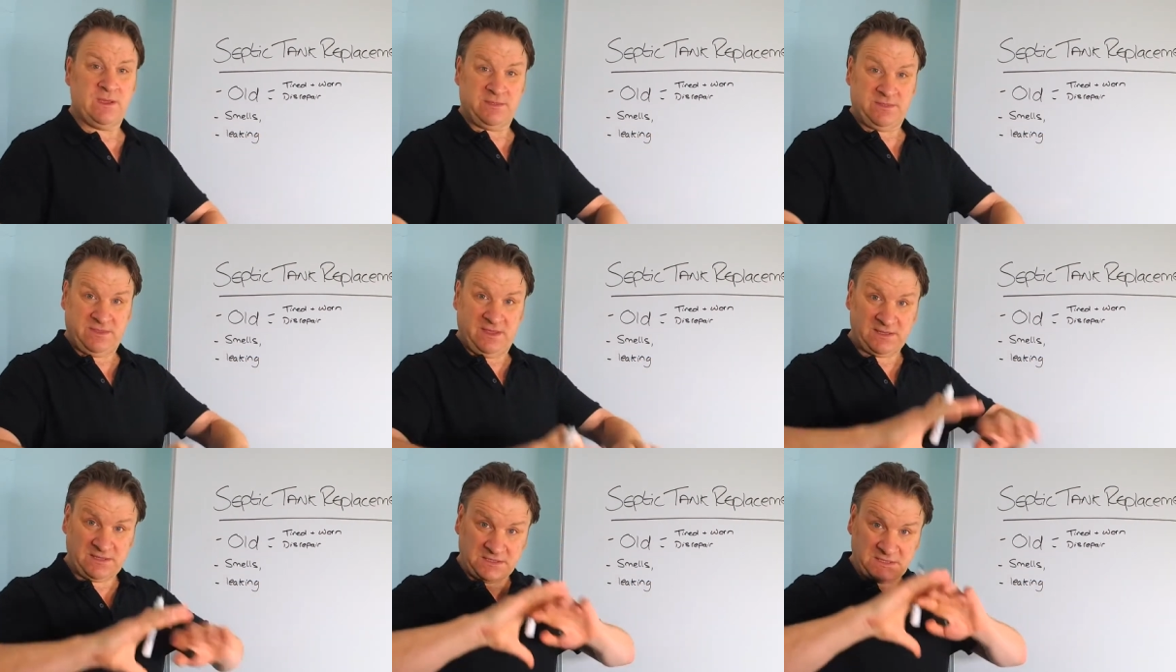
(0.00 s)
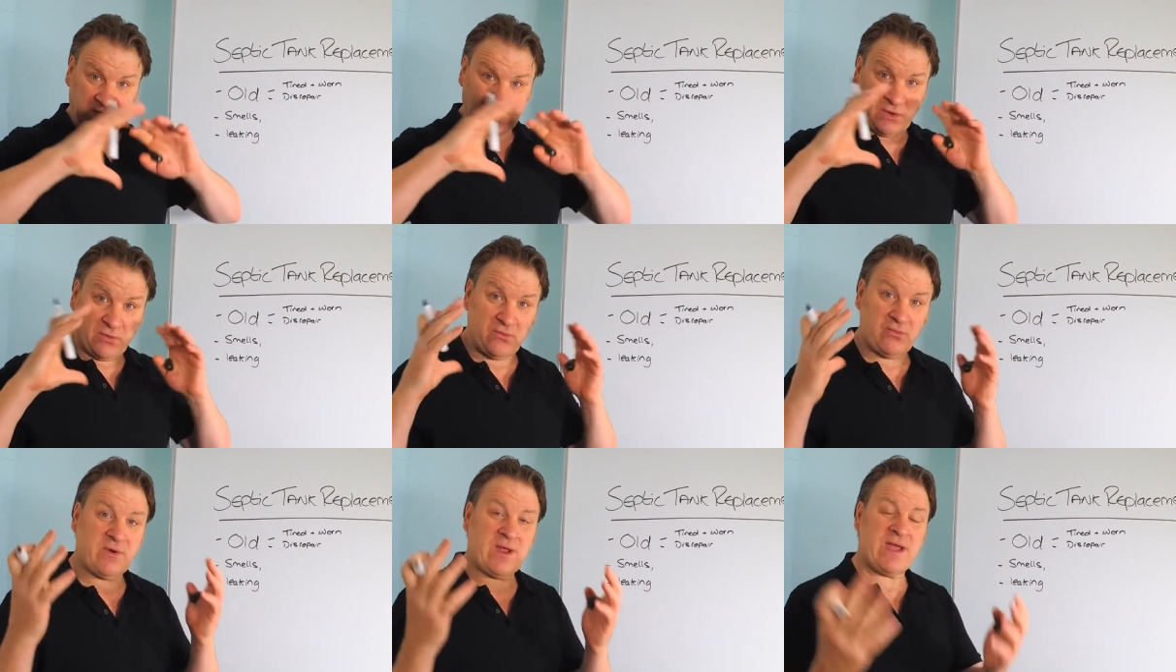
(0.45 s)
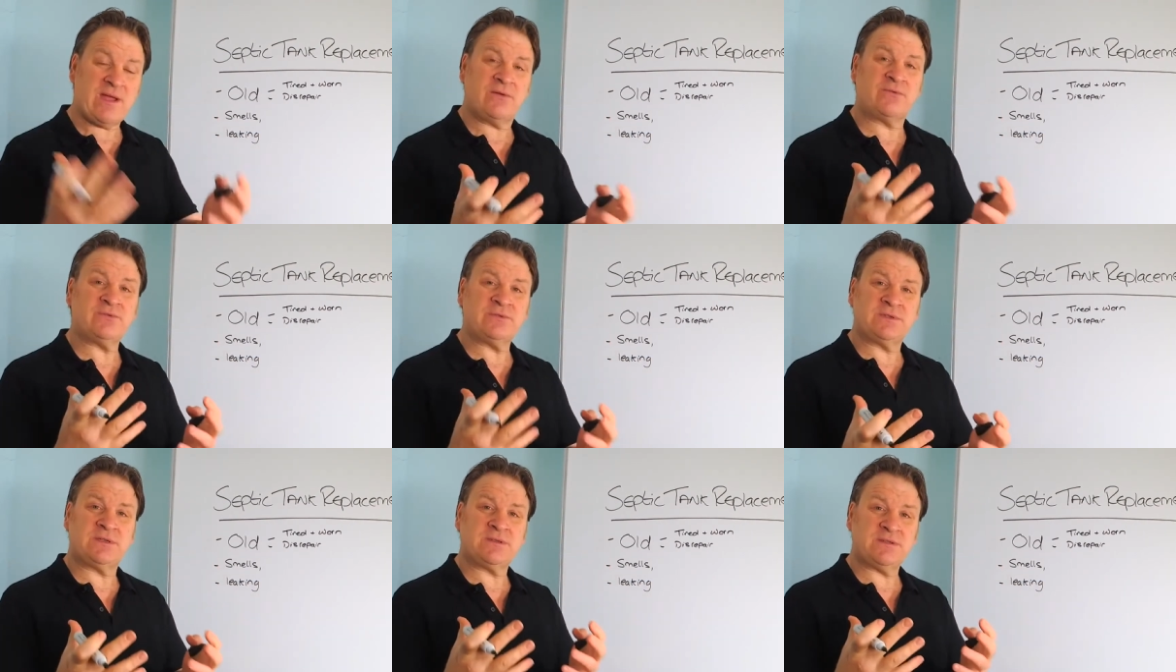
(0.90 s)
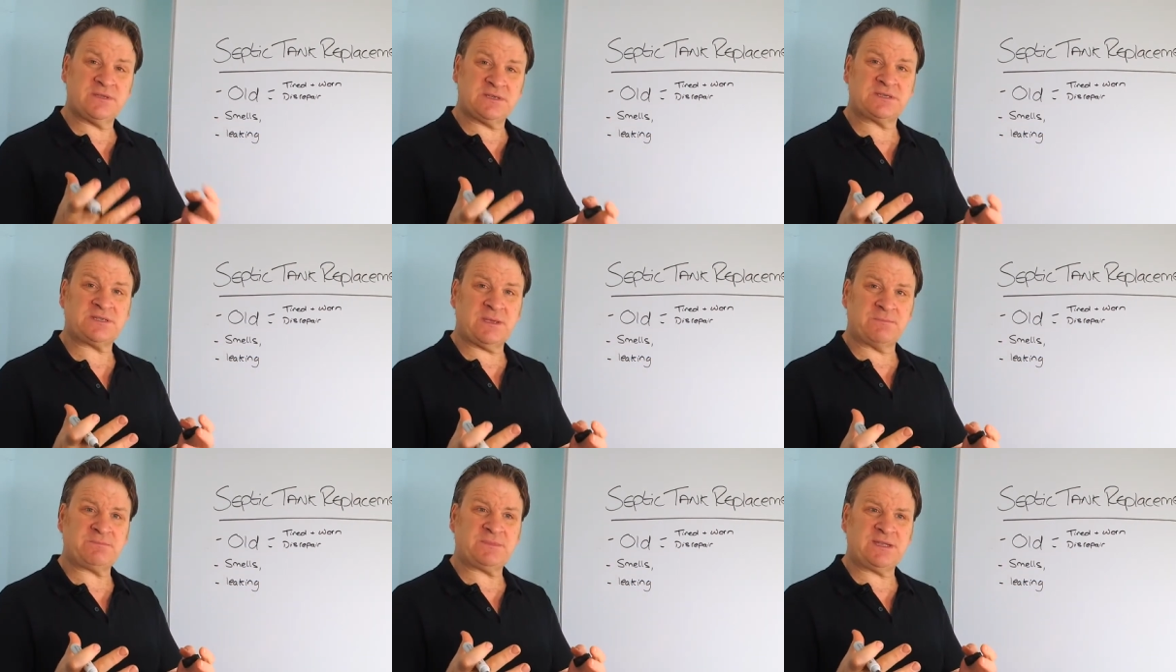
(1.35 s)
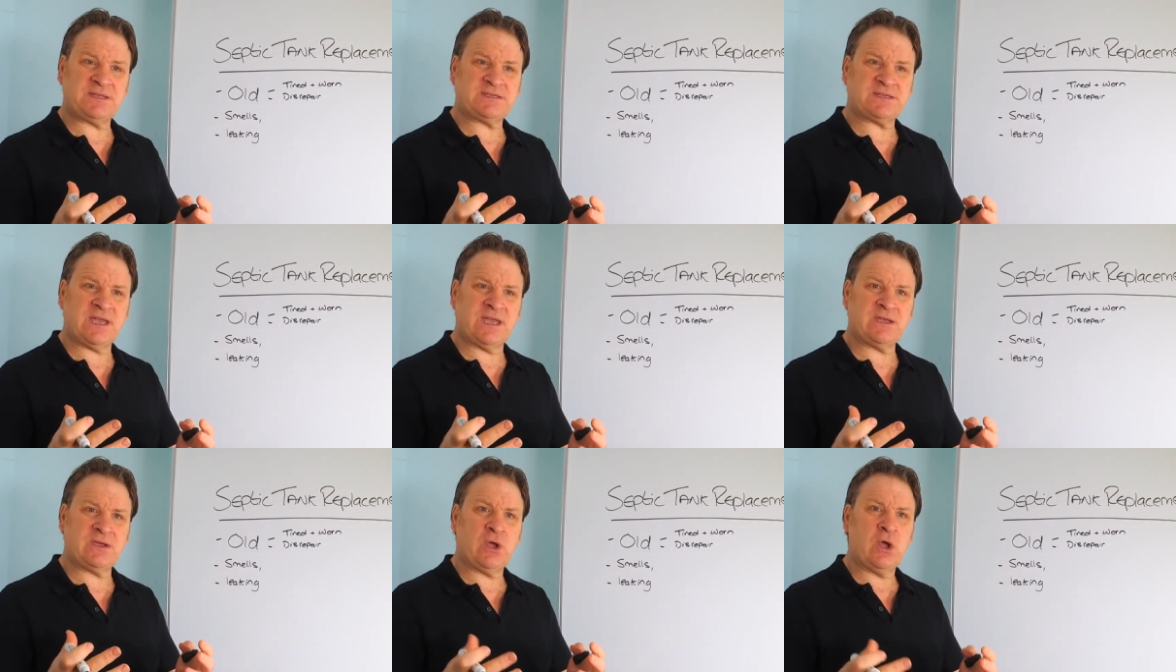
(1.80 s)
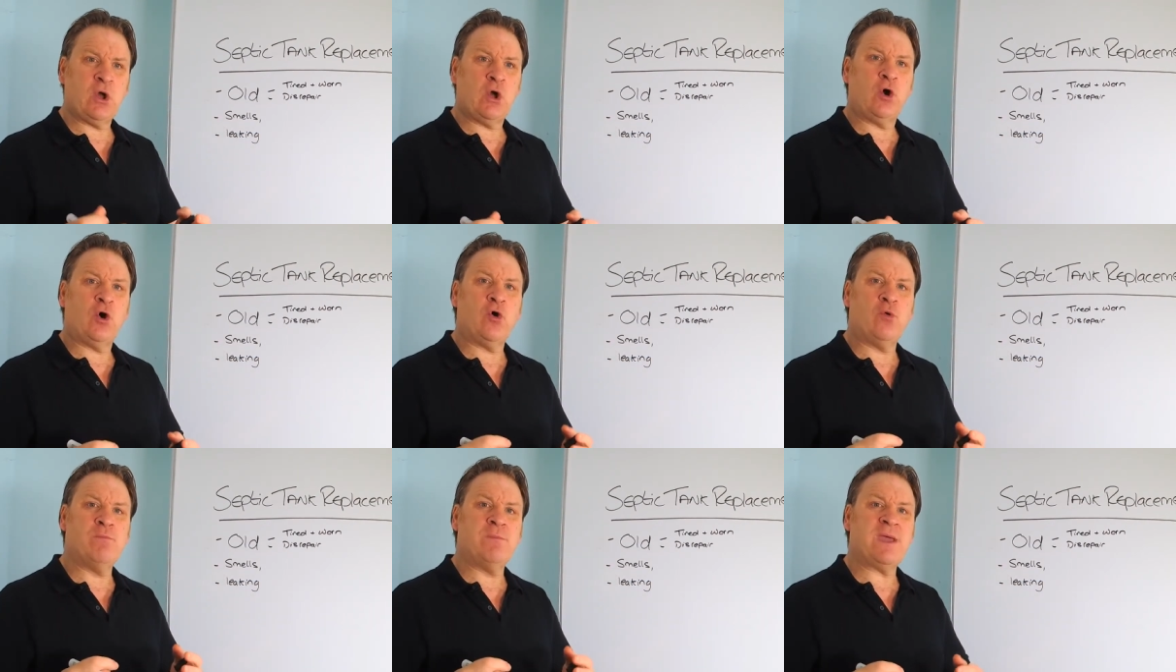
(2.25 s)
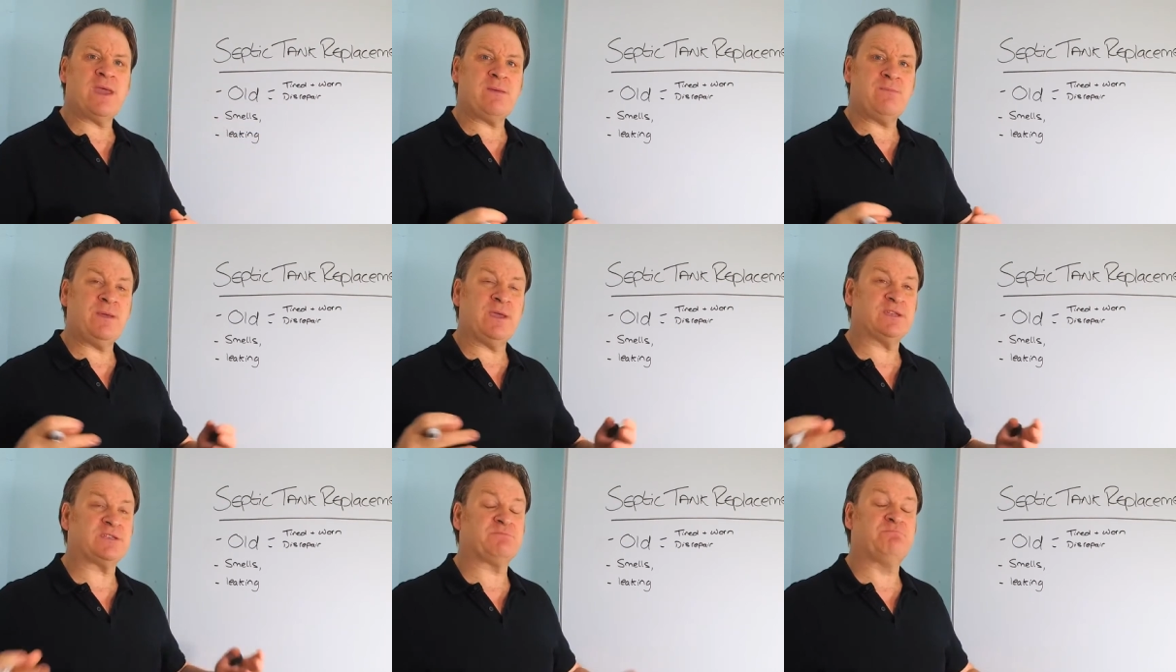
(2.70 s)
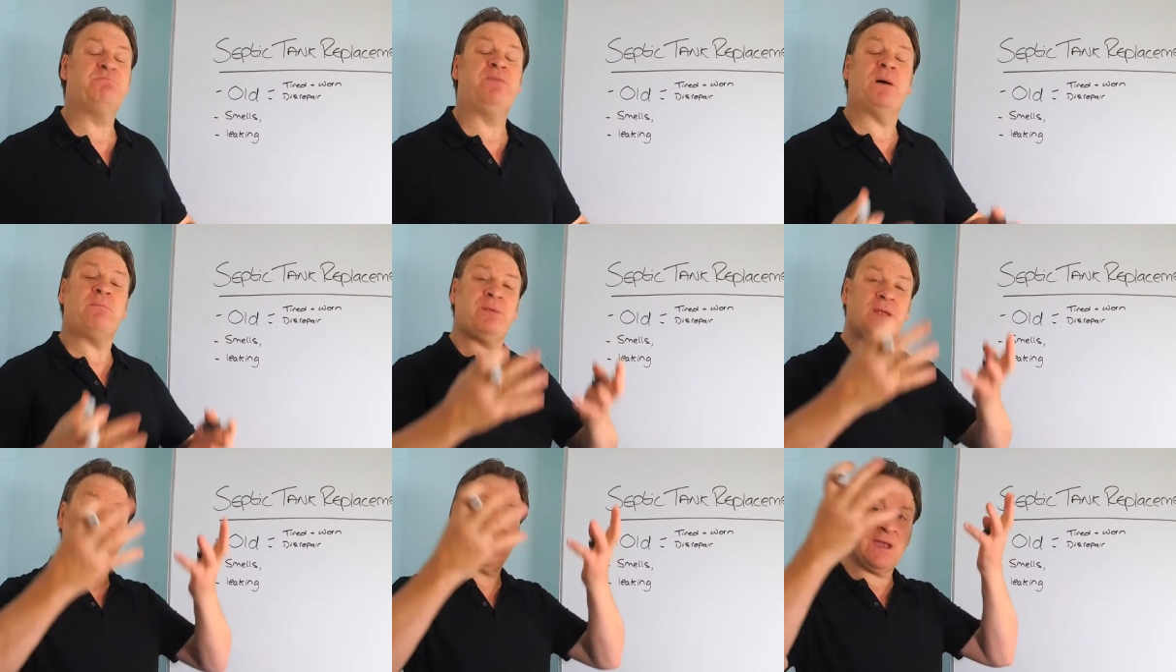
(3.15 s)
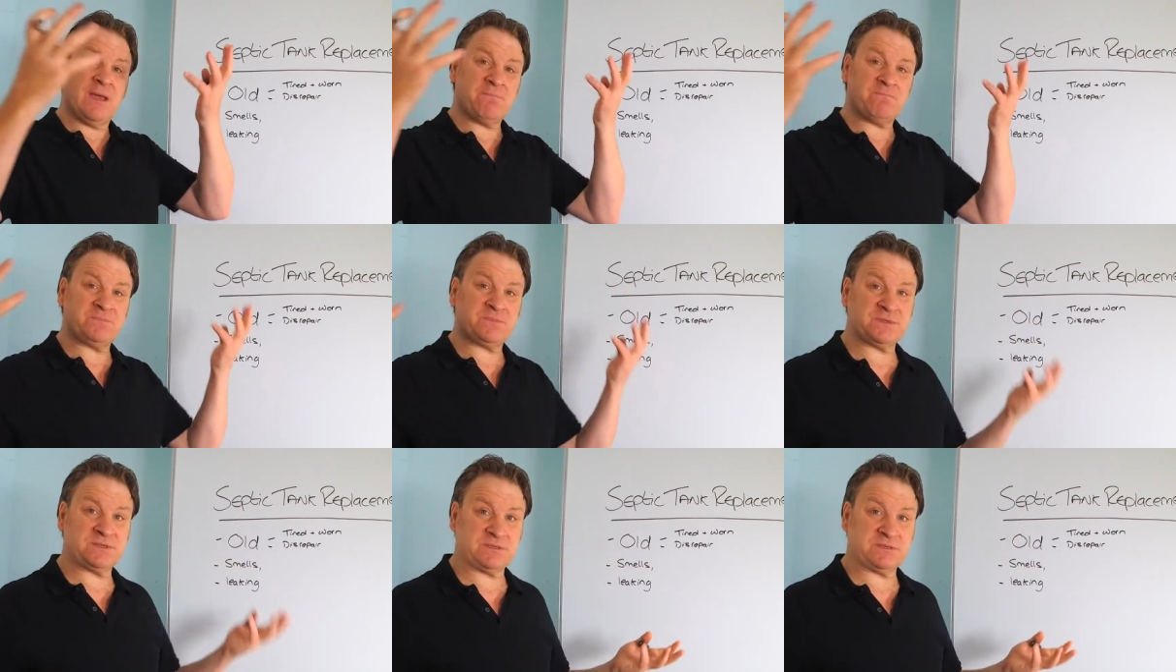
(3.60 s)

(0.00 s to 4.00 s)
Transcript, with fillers: that's around the septic tank, or maybe it's bubbling up